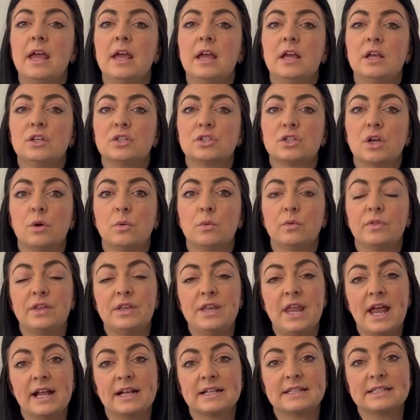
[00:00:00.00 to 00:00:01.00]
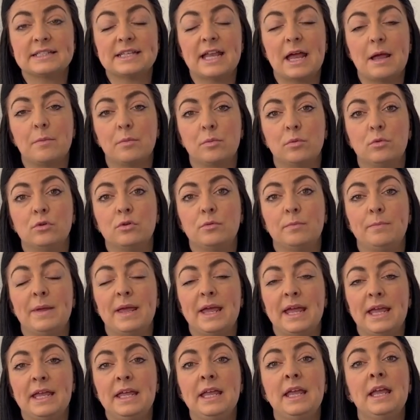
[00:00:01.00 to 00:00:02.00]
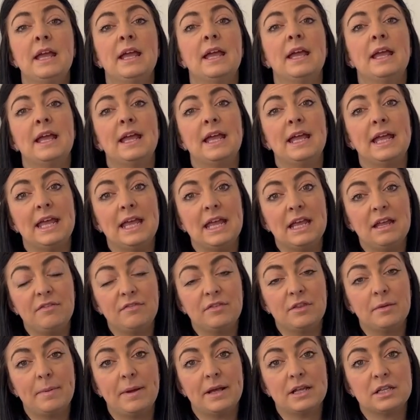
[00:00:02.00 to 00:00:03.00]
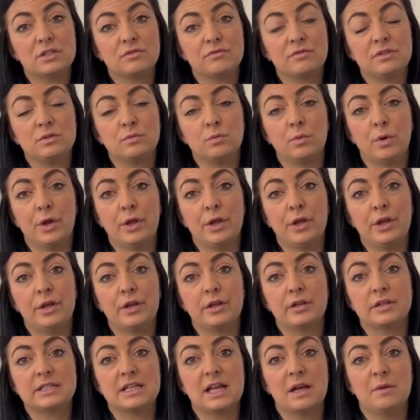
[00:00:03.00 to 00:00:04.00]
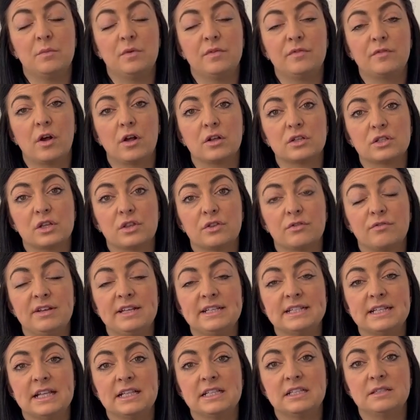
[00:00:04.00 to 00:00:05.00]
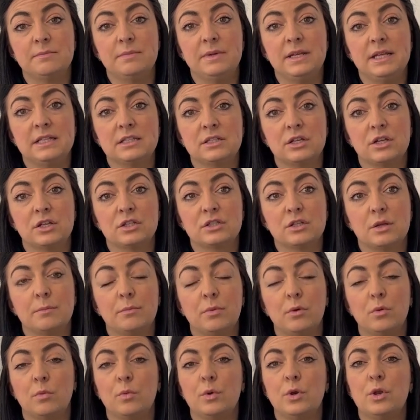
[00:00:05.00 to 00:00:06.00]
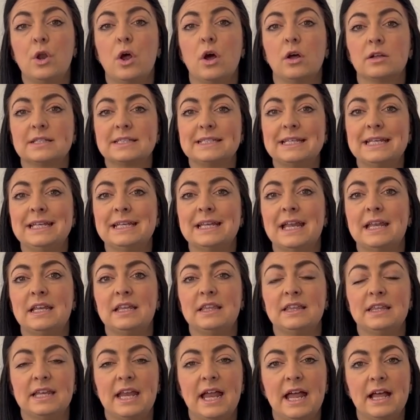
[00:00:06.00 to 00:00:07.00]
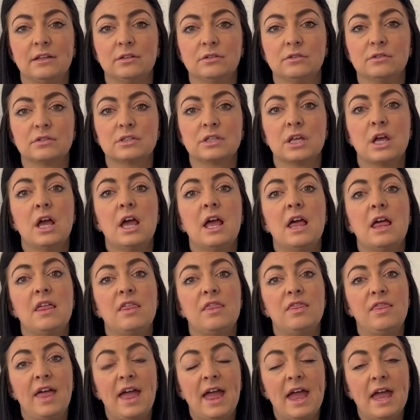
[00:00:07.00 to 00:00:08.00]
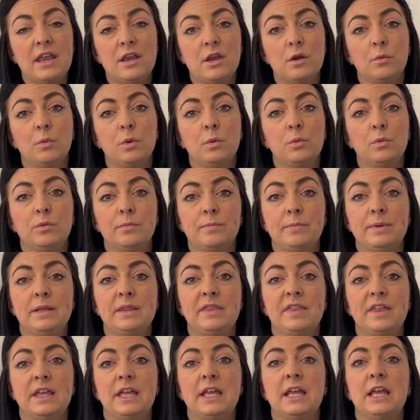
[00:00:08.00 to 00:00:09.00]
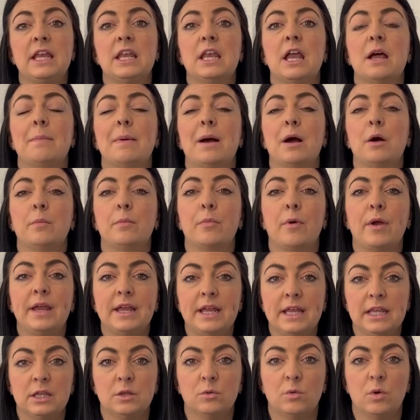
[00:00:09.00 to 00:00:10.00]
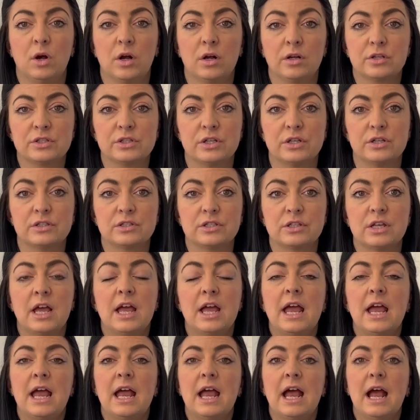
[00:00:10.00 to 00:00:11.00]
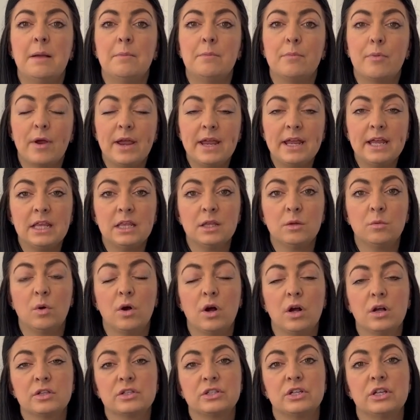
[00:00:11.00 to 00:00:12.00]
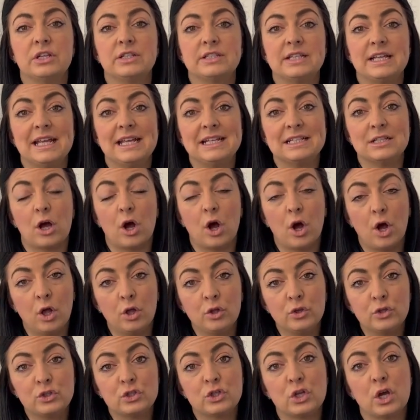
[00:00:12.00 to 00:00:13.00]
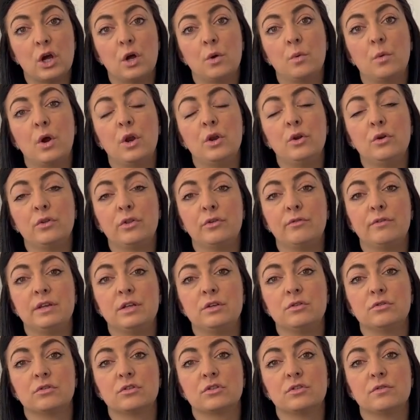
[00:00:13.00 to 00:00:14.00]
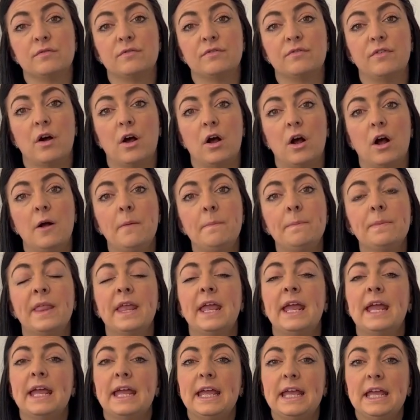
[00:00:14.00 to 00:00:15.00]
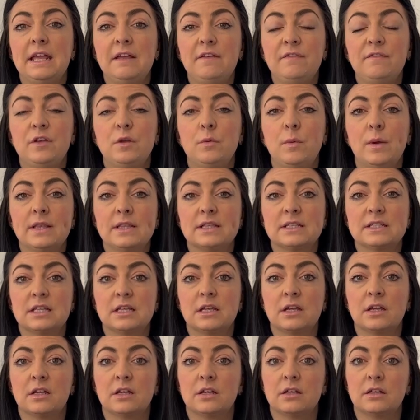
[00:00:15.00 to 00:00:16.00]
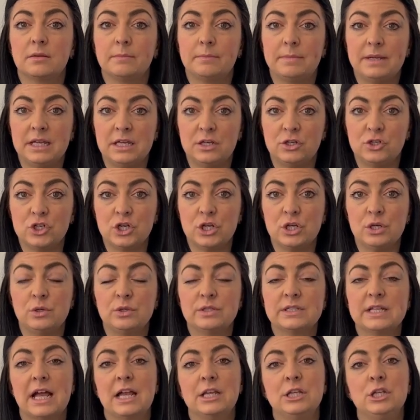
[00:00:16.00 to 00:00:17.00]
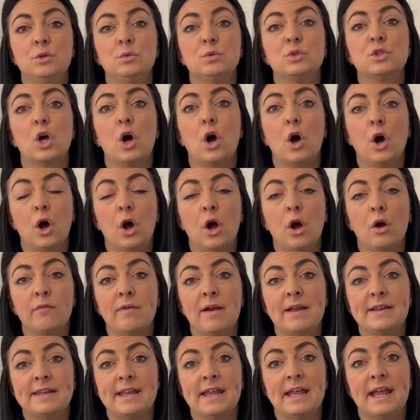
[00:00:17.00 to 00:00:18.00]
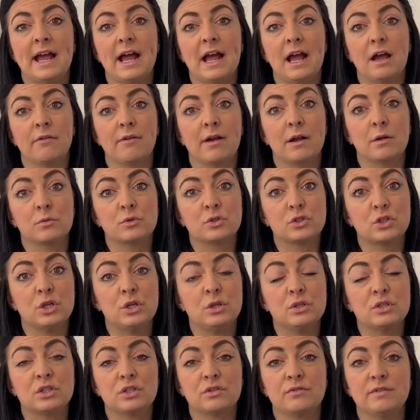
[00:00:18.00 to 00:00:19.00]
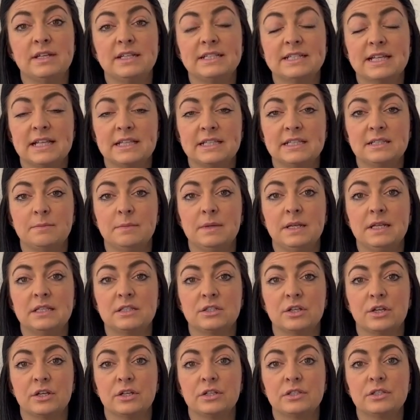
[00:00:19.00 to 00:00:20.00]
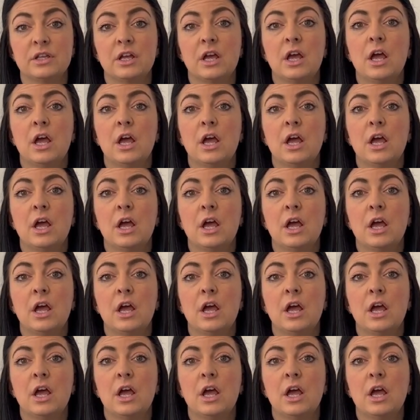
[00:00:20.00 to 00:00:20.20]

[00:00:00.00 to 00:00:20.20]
So the next step would be, if the pessary's worked and we've got to 3 centimetres but we're not seeing anything else, then we would be thinking about breaking the waters. And breaking the waters is also another induction form. If you went to be induced and you was already at around 2 to 3 centimetres,